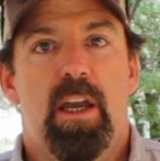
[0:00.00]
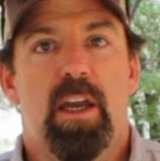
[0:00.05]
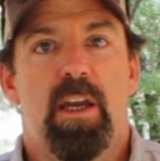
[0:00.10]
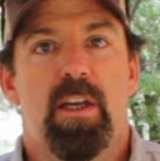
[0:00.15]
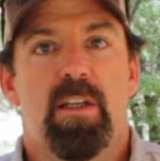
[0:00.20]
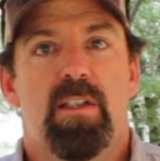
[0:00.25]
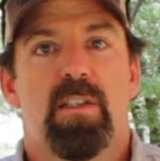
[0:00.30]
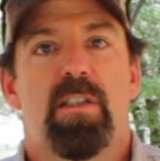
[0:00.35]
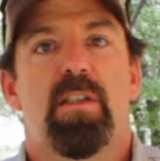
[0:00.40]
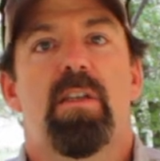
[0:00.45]

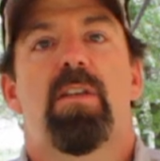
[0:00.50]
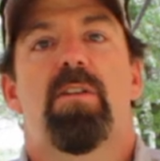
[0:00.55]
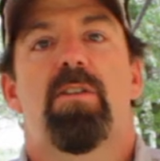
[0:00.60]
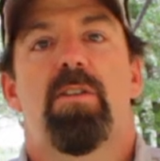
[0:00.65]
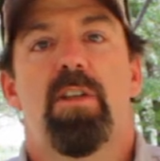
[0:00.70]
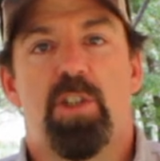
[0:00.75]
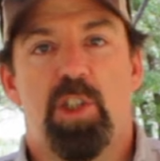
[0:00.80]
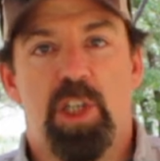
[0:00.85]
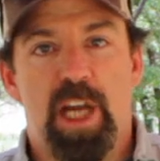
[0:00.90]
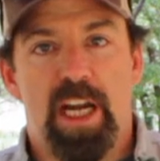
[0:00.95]
is
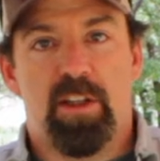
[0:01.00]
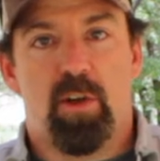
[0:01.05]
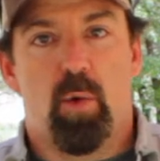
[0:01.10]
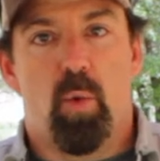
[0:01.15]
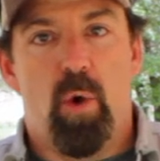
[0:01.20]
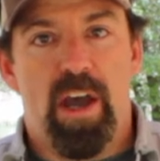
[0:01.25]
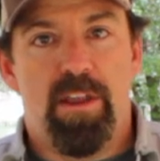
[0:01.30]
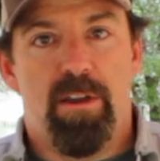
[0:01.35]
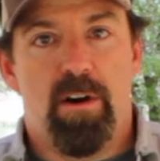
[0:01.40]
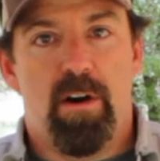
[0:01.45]
to check the
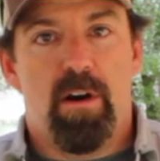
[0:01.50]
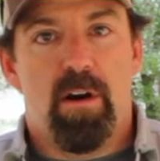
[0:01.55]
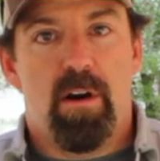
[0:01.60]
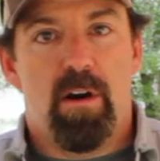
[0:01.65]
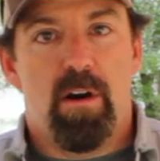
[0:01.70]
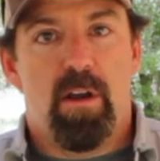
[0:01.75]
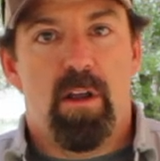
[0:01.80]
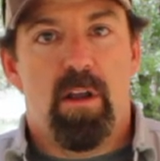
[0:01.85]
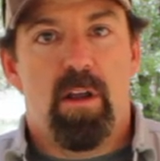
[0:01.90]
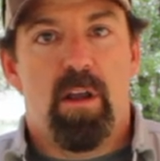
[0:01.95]
weather.
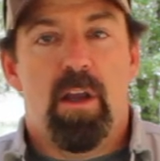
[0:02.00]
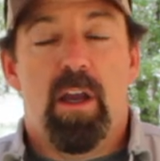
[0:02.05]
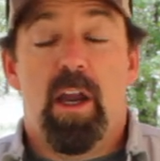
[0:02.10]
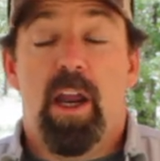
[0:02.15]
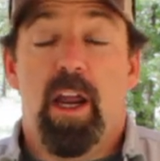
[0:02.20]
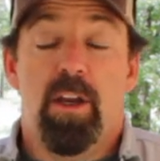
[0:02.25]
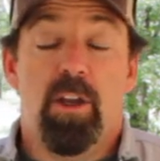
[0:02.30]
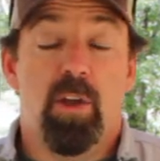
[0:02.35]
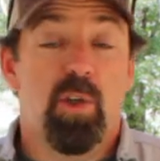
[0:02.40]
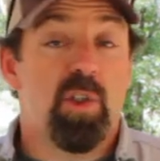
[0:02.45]

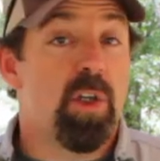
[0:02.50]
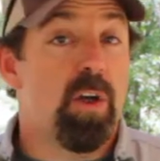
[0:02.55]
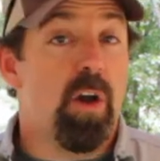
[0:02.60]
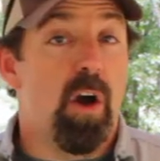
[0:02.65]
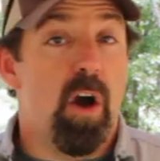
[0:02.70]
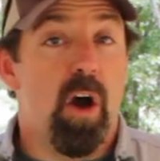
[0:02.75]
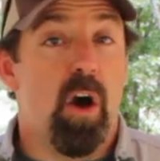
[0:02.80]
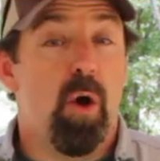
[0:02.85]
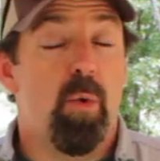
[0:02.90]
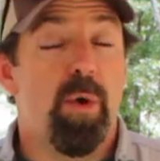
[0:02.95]
And you should
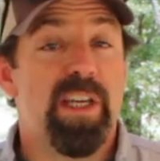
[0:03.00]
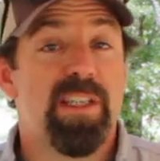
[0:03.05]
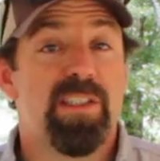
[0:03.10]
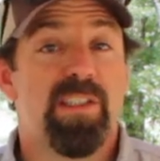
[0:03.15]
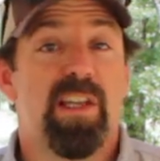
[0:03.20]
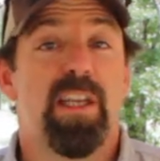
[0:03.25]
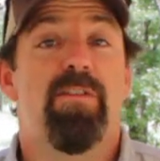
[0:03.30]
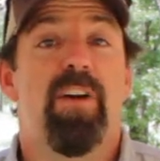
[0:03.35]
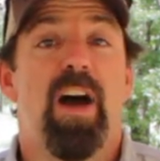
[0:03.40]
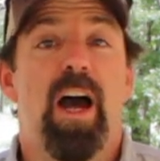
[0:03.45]
always
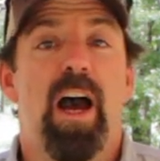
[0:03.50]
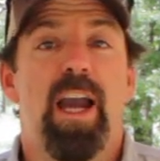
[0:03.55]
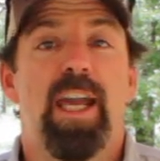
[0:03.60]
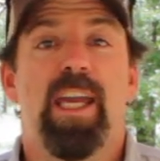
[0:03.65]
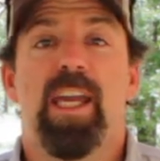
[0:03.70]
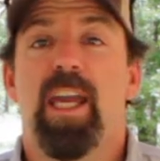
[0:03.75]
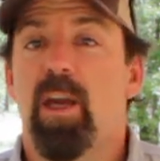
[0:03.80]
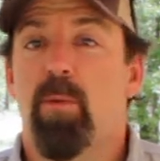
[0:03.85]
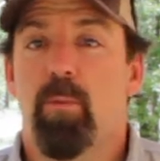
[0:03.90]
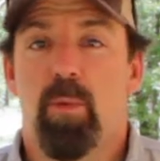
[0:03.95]
leave a
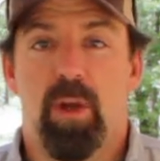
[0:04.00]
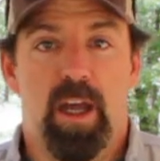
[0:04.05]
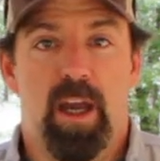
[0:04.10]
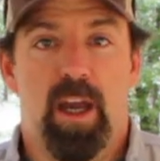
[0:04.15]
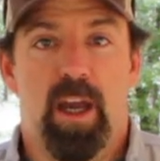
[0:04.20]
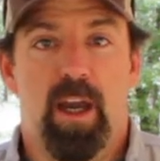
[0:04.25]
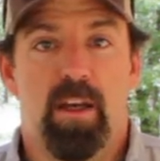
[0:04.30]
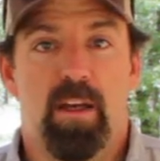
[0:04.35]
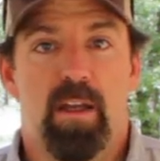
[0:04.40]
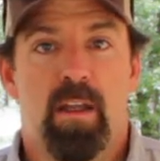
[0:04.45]
hiking
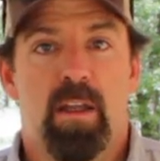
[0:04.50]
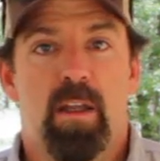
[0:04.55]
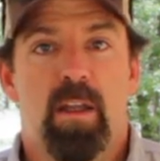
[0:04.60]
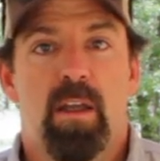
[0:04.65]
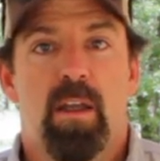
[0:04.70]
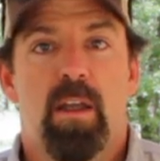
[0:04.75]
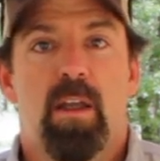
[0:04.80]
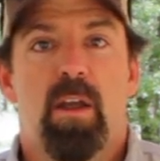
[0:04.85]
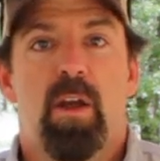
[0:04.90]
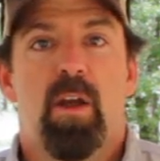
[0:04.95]
plan
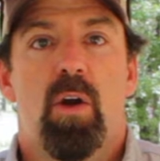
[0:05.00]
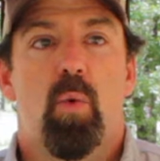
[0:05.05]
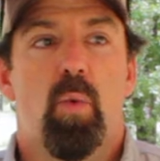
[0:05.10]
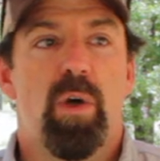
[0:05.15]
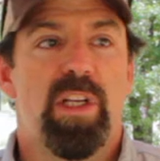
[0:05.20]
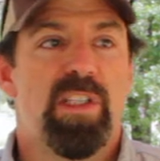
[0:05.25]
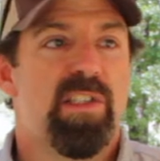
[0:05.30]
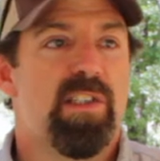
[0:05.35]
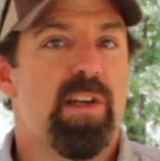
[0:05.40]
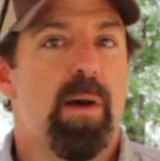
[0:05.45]

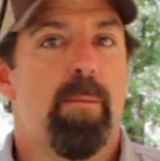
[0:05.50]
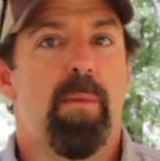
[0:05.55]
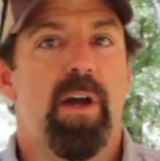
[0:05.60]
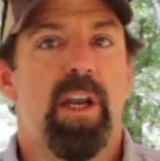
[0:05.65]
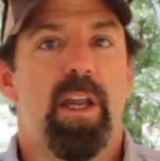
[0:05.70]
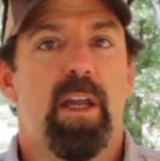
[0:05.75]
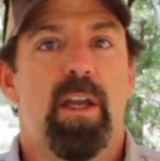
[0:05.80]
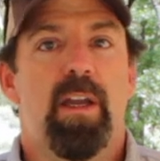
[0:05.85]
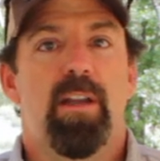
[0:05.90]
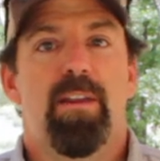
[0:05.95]
with
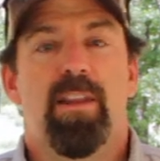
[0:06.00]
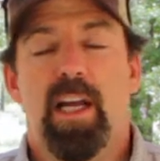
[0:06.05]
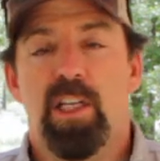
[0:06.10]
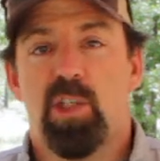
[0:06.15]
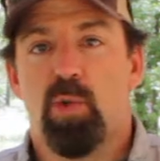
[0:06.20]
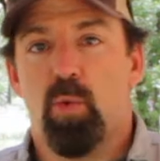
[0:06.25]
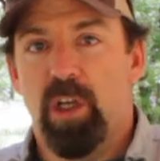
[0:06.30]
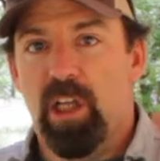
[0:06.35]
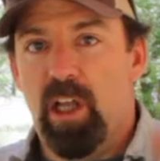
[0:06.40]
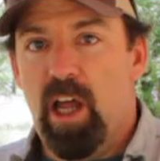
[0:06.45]
somebody
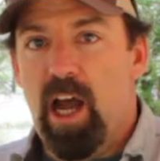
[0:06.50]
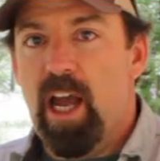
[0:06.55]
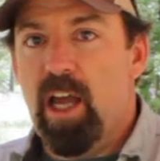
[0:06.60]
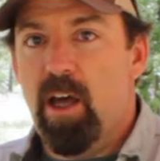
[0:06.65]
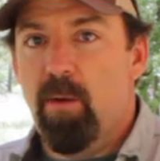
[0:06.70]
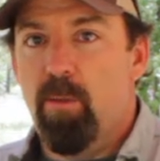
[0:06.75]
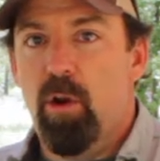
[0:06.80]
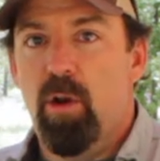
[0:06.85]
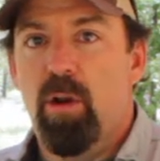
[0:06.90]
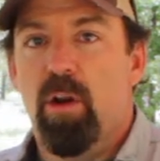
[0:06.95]
that's
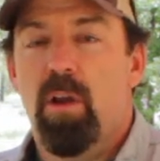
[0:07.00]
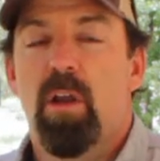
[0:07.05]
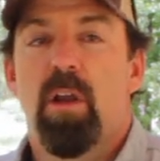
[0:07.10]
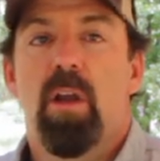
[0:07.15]
reliable.